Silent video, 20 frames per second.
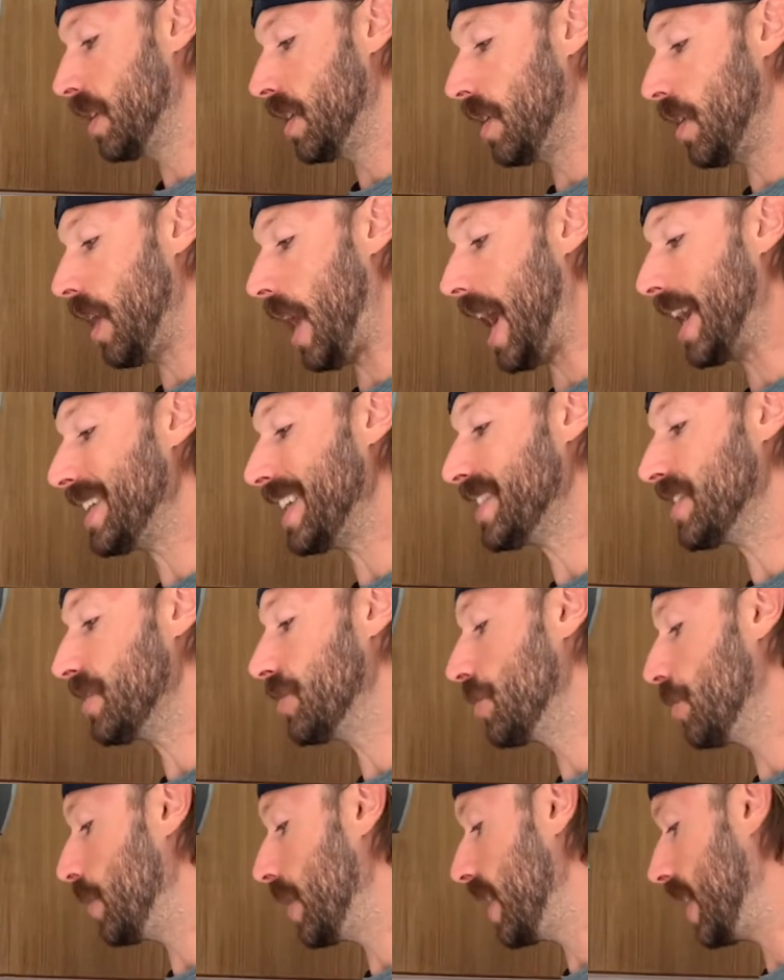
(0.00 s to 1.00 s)
I like to
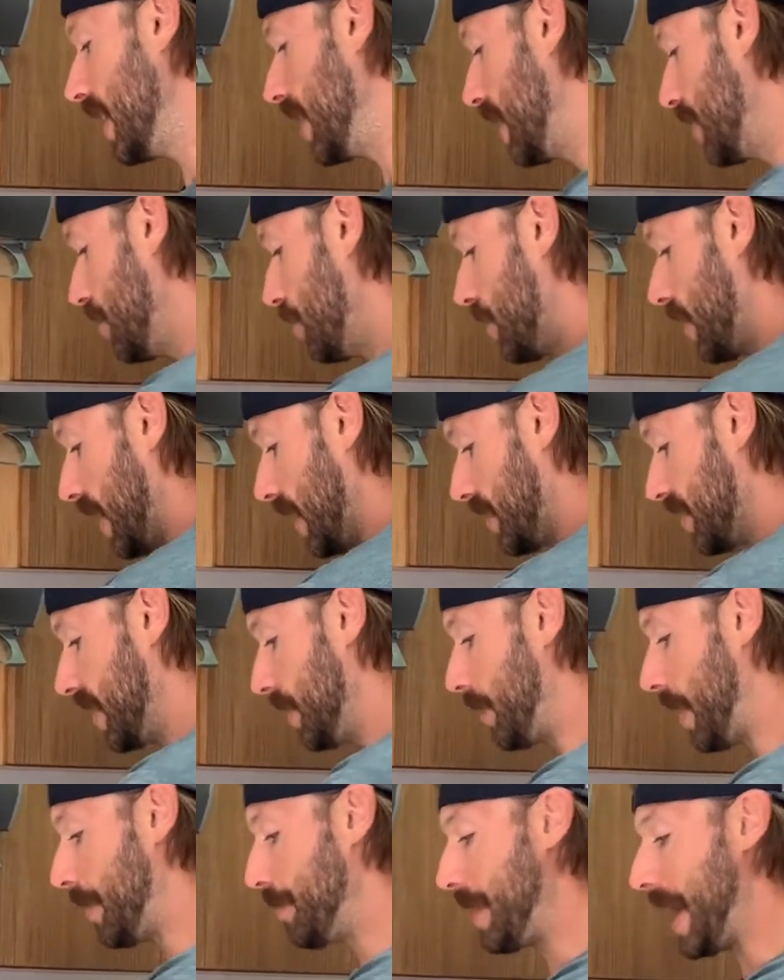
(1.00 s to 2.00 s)
do it in, you kind of see
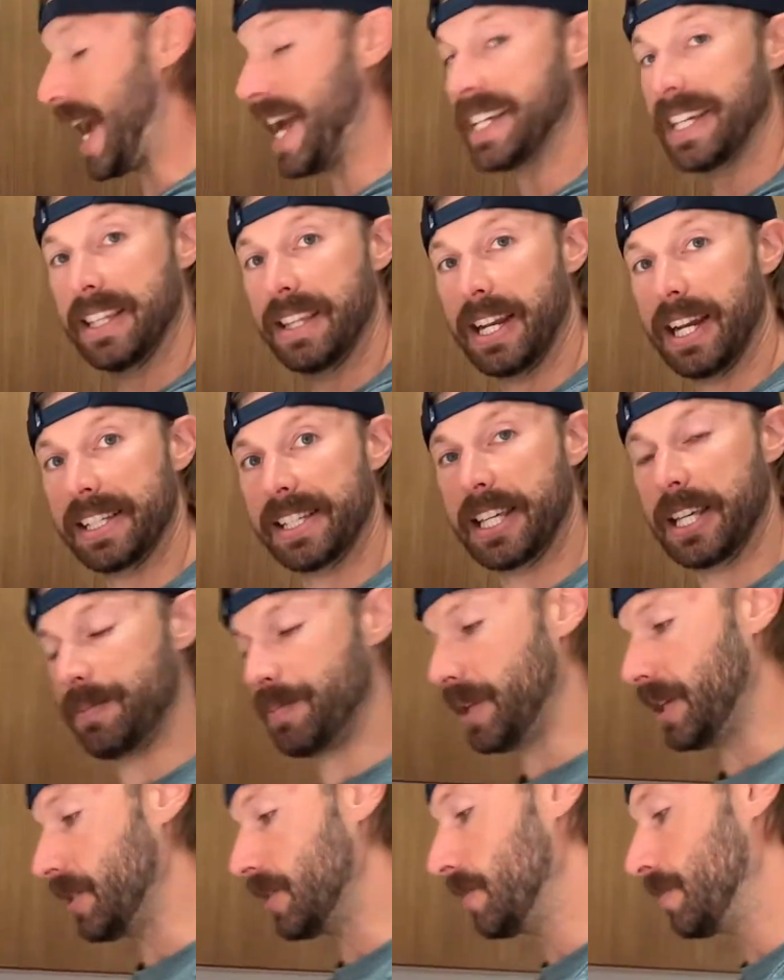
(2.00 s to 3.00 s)
my baggie that I keep
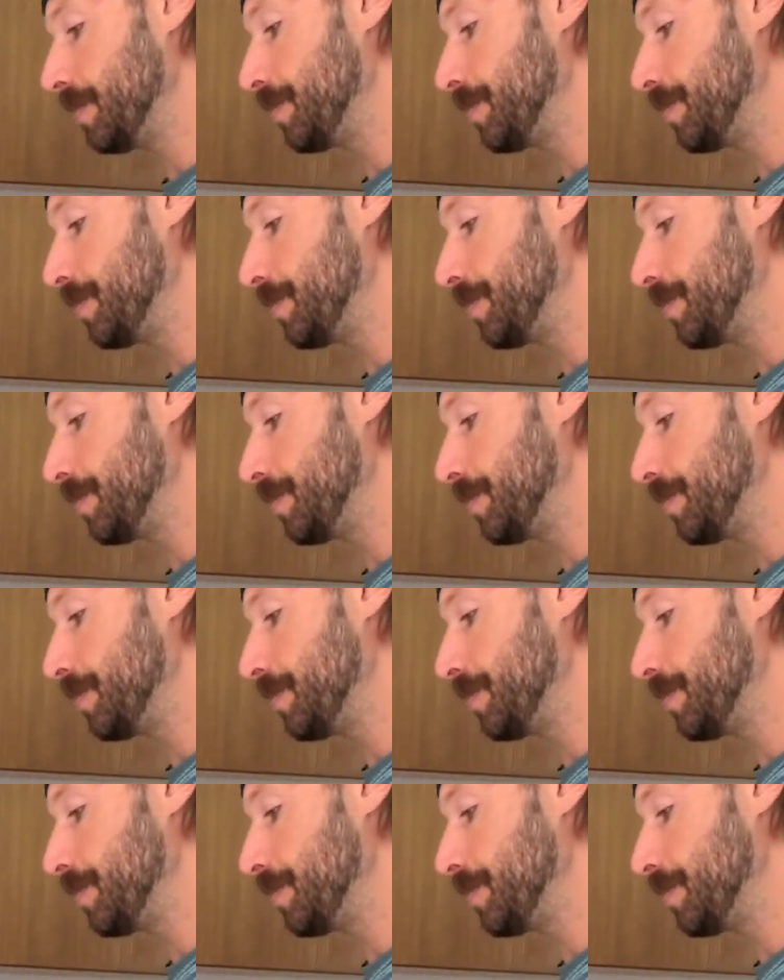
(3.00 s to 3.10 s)
here.